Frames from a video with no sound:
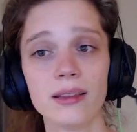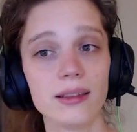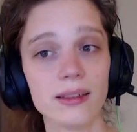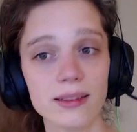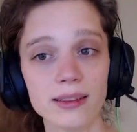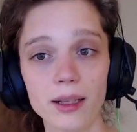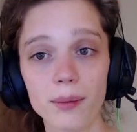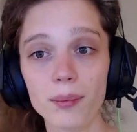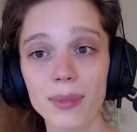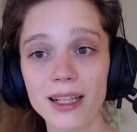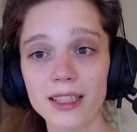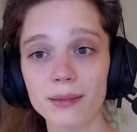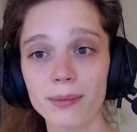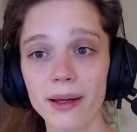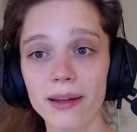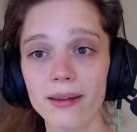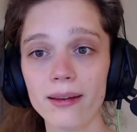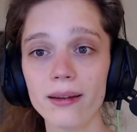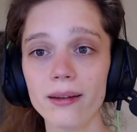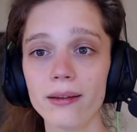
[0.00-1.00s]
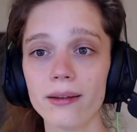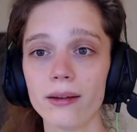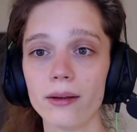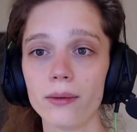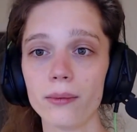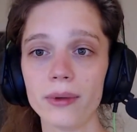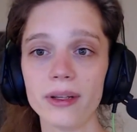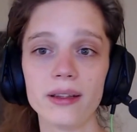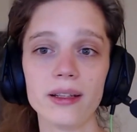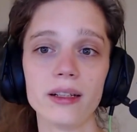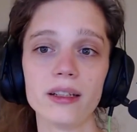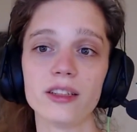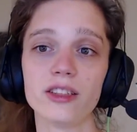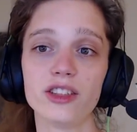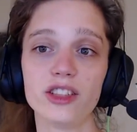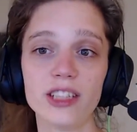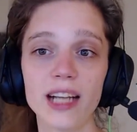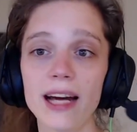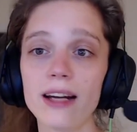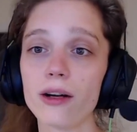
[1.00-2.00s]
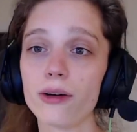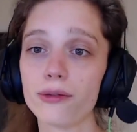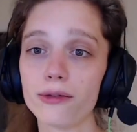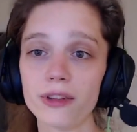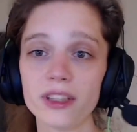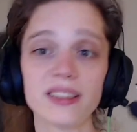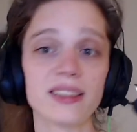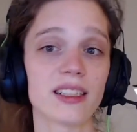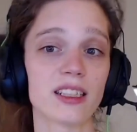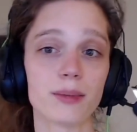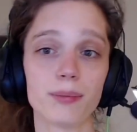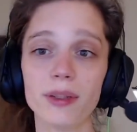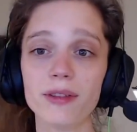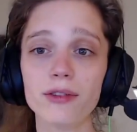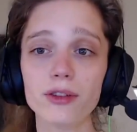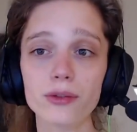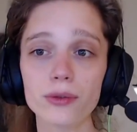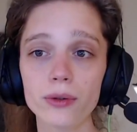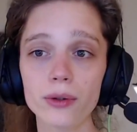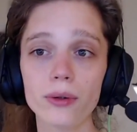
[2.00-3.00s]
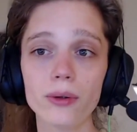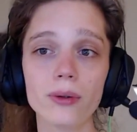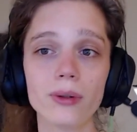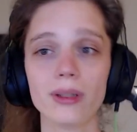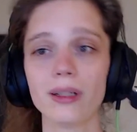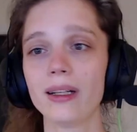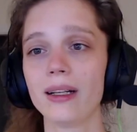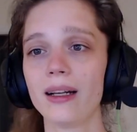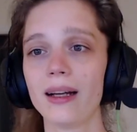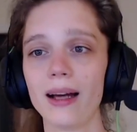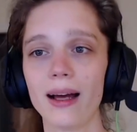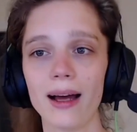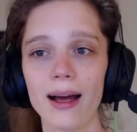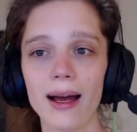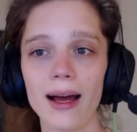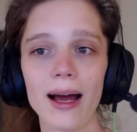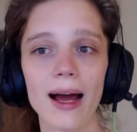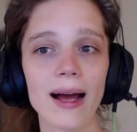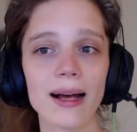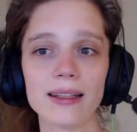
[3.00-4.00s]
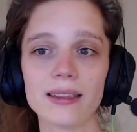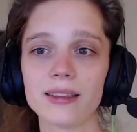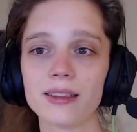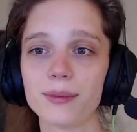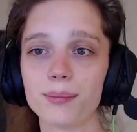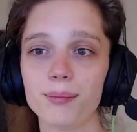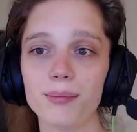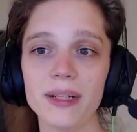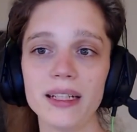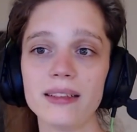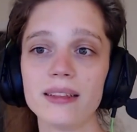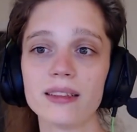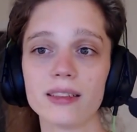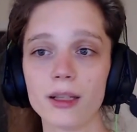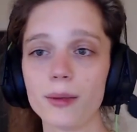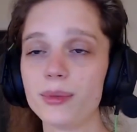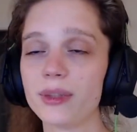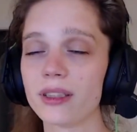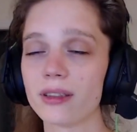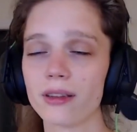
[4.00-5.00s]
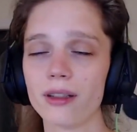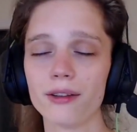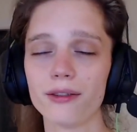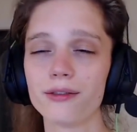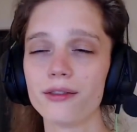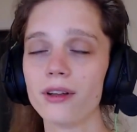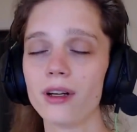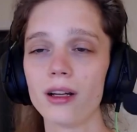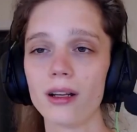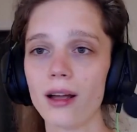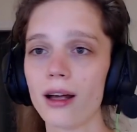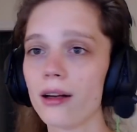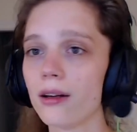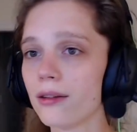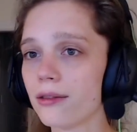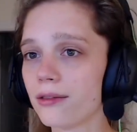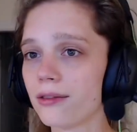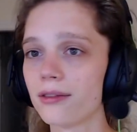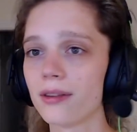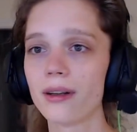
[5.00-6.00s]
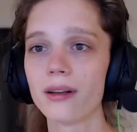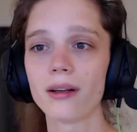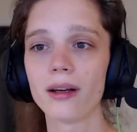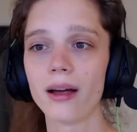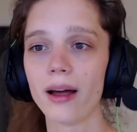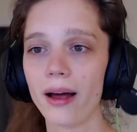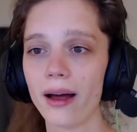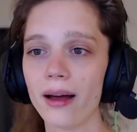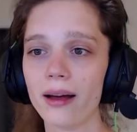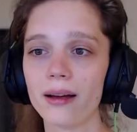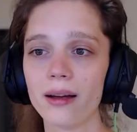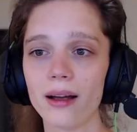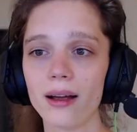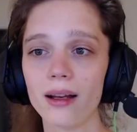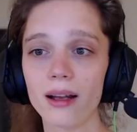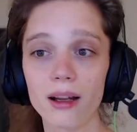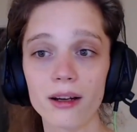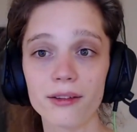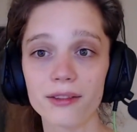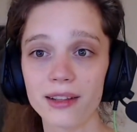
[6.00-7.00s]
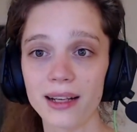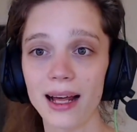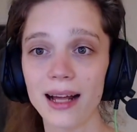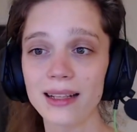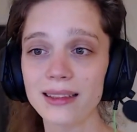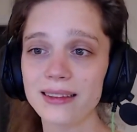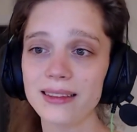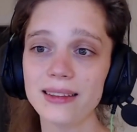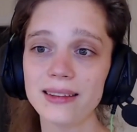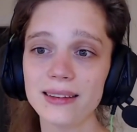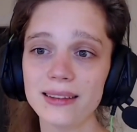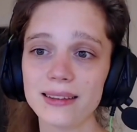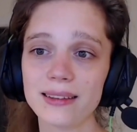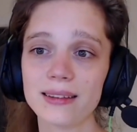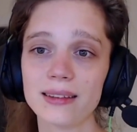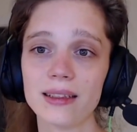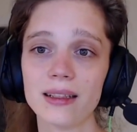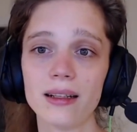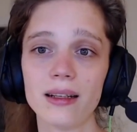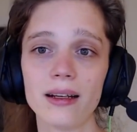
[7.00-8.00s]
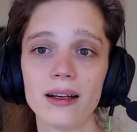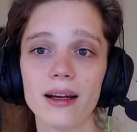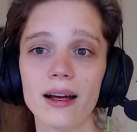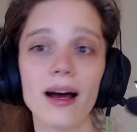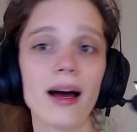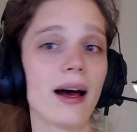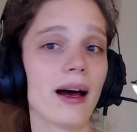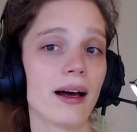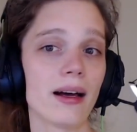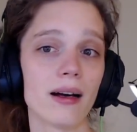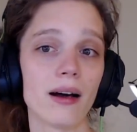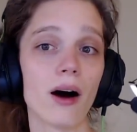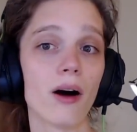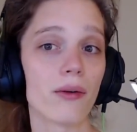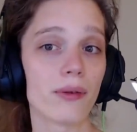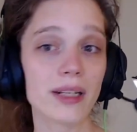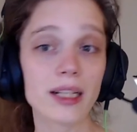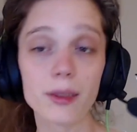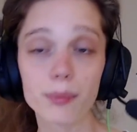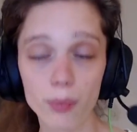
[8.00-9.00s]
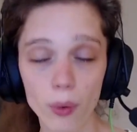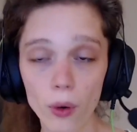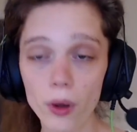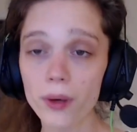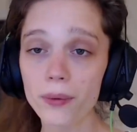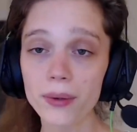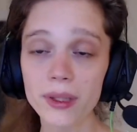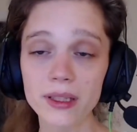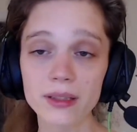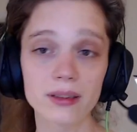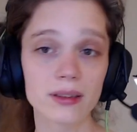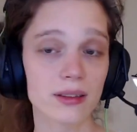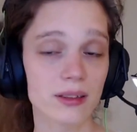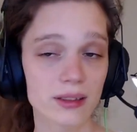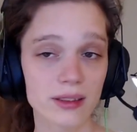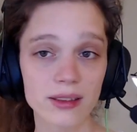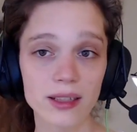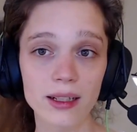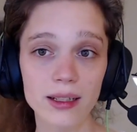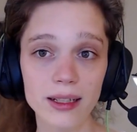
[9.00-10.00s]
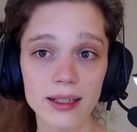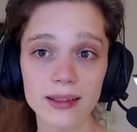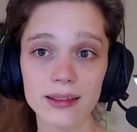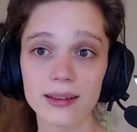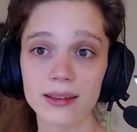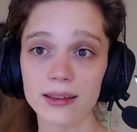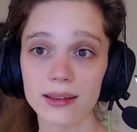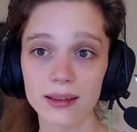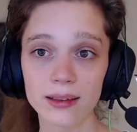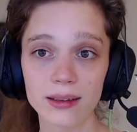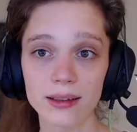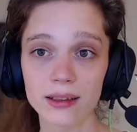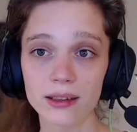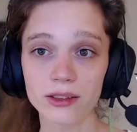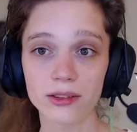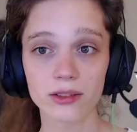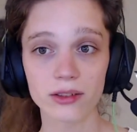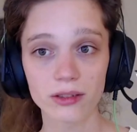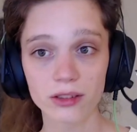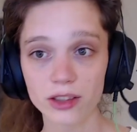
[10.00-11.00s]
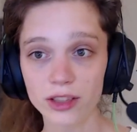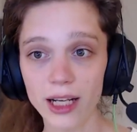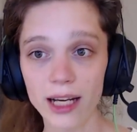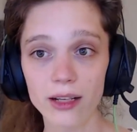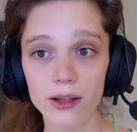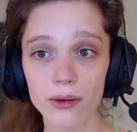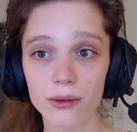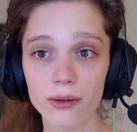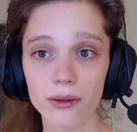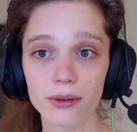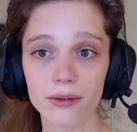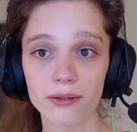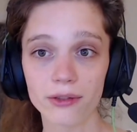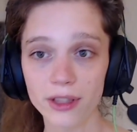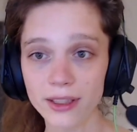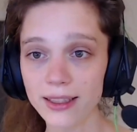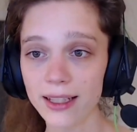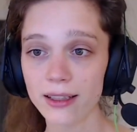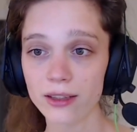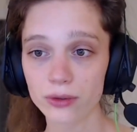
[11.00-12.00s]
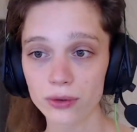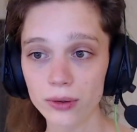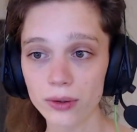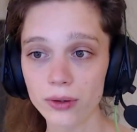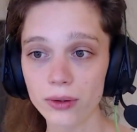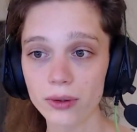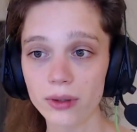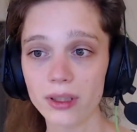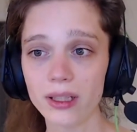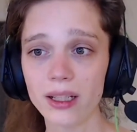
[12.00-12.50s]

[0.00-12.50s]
The Simplex method with the shadow vertex pivot rule has been the subject of a lot of analyses. Already Borgward studied the shadow vertex rule.